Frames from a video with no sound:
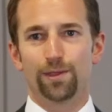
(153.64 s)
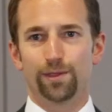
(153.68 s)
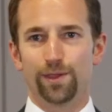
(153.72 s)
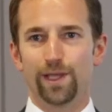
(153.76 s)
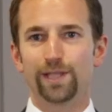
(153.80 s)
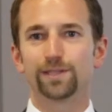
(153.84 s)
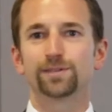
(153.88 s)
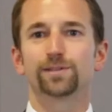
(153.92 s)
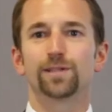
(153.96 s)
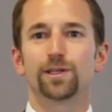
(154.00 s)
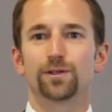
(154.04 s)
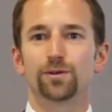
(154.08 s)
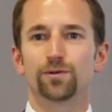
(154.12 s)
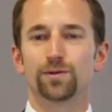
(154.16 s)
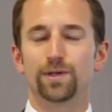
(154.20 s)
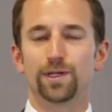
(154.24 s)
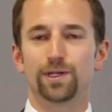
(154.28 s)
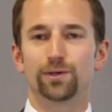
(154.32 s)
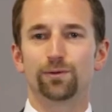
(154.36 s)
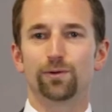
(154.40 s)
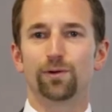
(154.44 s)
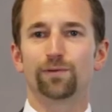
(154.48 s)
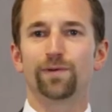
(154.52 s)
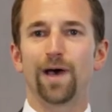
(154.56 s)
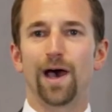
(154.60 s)
things that you
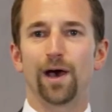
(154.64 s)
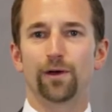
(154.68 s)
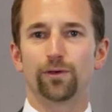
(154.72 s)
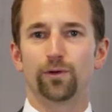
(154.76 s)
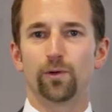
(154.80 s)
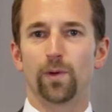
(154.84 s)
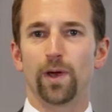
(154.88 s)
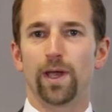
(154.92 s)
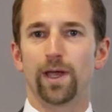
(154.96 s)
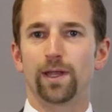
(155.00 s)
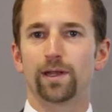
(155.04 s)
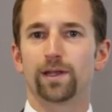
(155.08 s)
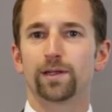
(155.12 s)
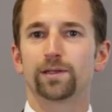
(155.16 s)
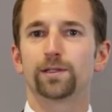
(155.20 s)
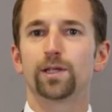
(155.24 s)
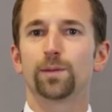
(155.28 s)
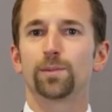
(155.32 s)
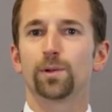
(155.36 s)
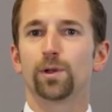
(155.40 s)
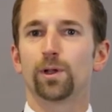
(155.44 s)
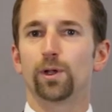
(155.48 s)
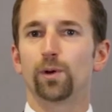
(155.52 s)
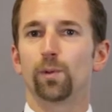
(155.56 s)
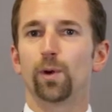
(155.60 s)
need to evaluate, and
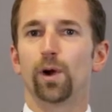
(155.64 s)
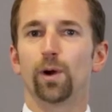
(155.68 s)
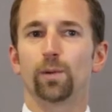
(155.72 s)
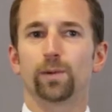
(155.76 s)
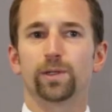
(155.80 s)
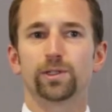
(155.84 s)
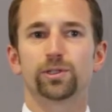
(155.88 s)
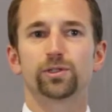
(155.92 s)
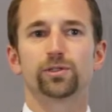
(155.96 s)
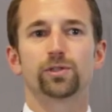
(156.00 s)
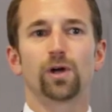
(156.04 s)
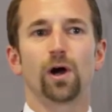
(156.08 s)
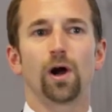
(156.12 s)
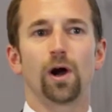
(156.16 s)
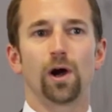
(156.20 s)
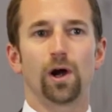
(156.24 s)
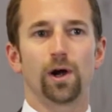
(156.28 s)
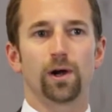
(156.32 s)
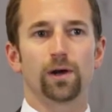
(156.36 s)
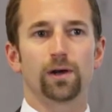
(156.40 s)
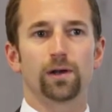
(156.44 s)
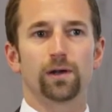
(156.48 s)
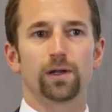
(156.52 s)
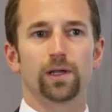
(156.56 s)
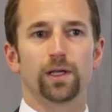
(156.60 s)
typically where we
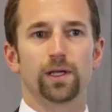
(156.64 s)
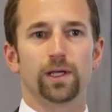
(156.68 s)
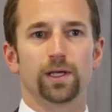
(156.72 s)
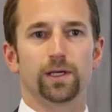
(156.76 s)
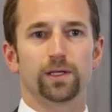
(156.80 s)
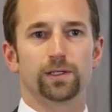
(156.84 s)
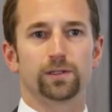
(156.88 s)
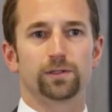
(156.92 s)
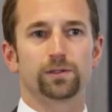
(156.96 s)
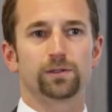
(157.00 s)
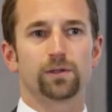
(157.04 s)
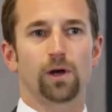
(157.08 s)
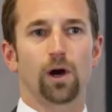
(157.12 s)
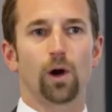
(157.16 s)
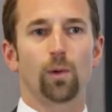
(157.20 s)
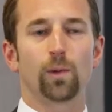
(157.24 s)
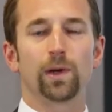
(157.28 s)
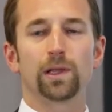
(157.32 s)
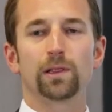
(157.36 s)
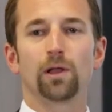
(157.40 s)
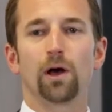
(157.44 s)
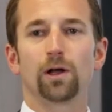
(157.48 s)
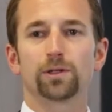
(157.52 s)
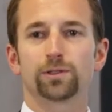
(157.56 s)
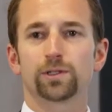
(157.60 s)
start is, are
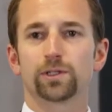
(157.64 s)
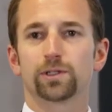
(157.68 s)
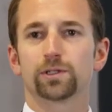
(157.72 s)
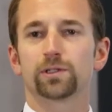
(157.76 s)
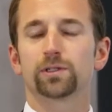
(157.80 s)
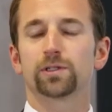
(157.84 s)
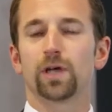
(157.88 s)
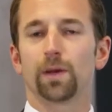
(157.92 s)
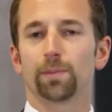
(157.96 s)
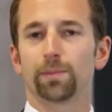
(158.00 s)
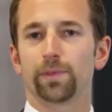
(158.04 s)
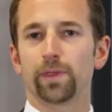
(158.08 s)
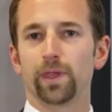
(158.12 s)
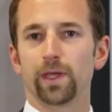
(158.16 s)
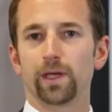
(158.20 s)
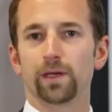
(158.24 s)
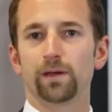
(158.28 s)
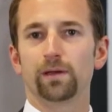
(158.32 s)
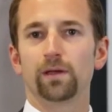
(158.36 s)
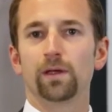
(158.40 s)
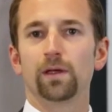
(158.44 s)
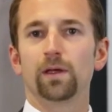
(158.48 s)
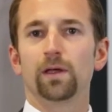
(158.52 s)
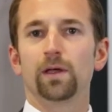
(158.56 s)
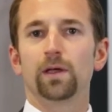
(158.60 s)
we launching
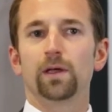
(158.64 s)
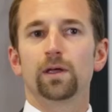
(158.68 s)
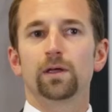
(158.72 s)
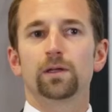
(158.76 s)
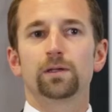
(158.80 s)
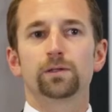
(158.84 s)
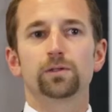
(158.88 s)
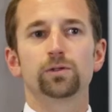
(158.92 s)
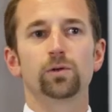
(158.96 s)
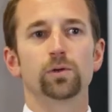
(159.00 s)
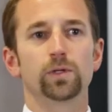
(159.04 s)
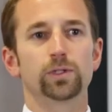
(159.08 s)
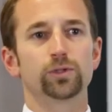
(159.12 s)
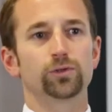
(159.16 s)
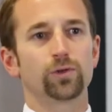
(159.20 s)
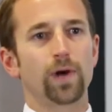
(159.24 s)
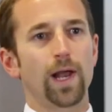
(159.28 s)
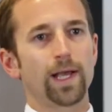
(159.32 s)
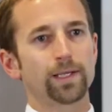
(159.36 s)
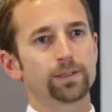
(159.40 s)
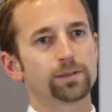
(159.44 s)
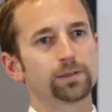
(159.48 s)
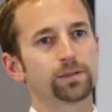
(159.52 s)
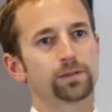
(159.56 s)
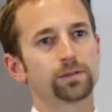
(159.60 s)
something to
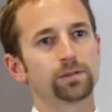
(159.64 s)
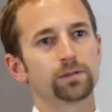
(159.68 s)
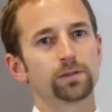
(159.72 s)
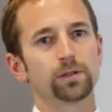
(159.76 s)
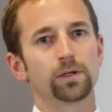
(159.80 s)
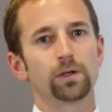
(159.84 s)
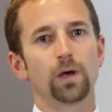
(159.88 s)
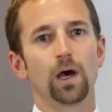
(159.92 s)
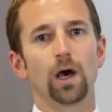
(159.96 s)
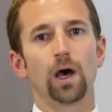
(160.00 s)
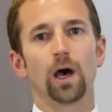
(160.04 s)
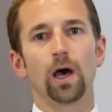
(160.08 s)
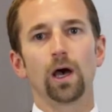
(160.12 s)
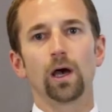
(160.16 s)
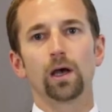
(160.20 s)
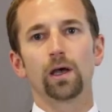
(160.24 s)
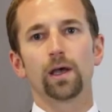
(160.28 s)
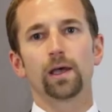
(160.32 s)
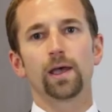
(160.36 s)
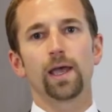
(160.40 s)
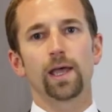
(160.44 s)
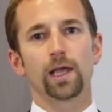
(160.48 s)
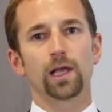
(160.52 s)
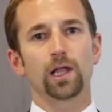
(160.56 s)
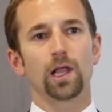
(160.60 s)
address
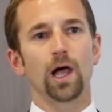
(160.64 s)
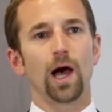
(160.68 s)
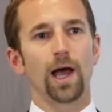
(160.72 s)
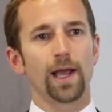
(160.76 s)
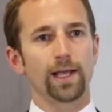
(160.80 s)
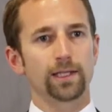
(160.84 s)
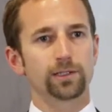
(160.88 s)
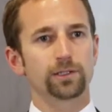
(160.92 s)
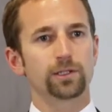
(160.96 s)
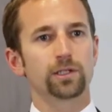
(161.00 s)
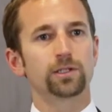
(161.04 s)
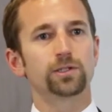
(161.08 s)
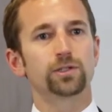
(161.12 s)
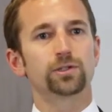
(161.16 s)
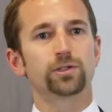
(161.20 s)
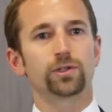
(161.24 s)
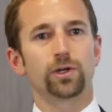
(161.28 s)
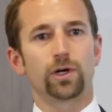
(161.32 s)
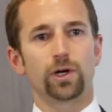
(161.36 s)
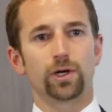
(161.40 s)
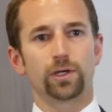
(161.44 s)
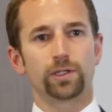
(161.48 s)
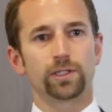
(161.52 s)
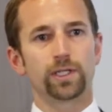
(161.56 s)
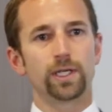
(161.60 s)
a client's
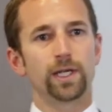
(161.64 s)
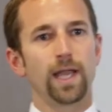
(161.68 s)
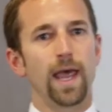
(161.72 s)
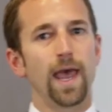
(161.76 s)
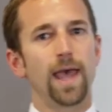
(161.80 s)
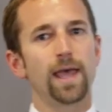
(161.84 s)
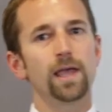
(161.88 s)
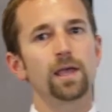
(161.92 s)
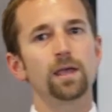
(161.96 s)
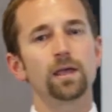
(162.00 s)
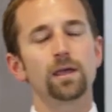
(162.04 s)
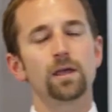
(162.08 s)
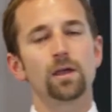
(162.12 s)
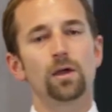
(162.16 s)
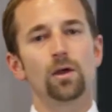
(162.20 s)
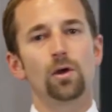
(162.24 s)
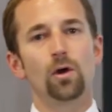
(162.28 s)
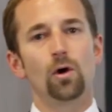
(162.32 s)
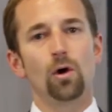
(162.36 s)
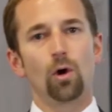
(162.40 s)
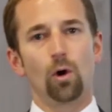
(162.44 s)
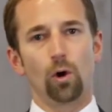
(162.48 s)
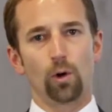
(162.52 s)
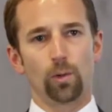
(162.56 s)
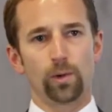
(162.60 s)
concern today,
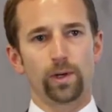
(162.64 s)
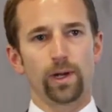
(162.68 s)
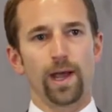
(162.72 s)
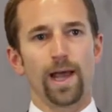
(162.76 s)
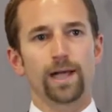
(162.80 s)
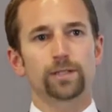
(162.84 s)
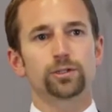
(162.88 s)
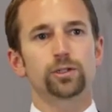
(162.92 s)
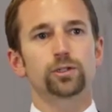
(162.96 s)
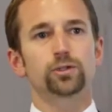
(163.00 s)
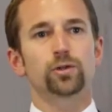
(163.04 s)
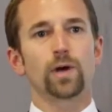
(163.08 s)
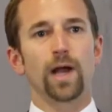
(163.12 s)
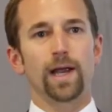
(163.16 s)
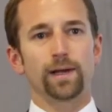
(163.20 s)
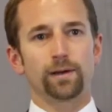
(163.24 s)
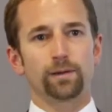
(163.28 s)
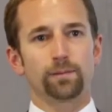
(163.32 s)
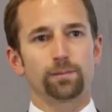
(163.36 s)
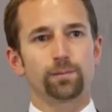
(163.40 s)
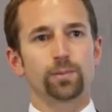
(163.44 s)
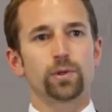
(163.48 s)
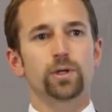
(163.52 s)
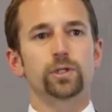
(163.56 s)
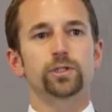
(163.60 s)
or are we actually trying
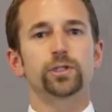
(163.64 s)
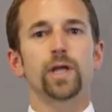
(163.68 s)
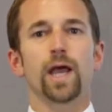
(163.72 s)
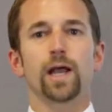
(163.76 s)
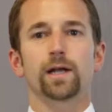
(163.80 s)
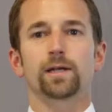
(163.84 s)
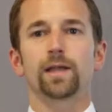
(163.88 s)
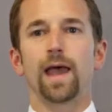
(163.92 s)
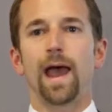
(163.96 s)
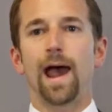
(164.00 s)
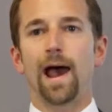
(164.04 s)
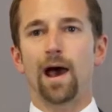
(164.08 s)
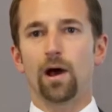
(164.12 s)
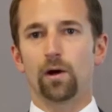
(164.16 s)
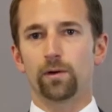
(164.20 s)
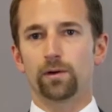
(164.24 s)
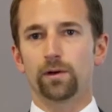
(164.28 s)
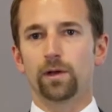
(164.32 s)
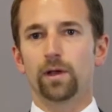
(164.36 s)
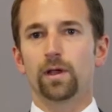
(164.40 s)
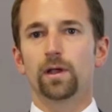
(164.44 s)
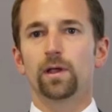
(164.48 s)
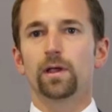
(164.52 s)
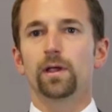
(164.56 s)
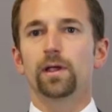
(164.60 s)
to project out
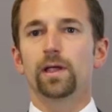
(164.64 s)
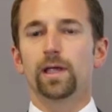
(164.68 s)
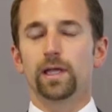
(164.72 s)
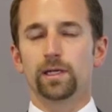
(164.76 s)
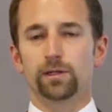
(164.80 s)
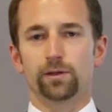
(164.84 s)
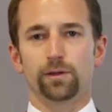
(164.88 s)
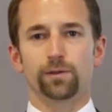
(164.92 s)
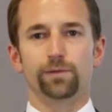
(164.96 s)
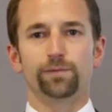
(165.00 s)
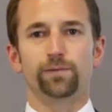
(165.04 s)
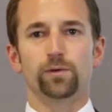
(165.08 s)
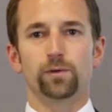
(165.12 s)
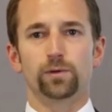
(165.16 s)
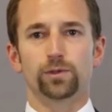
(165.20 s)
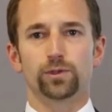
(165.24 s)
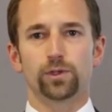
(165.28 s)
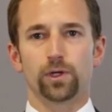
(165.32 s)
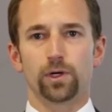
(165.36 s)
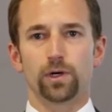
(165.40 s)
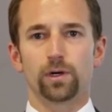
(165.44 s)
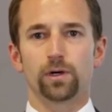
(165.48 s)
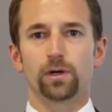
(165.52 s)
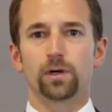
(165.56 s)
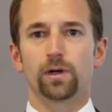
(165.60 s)
into the
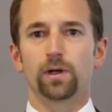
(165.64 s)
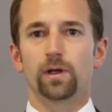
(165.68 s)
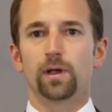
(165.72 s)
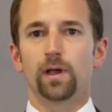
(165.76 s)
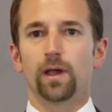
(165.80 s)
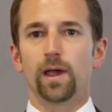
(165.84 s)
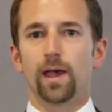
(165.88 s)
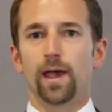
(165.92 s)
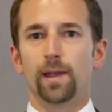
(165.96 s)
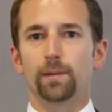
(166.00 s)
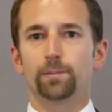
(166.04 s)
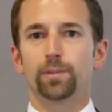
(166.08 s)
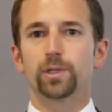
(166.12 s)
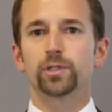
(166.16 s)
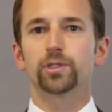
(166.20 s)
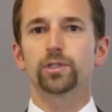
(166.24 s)
future? And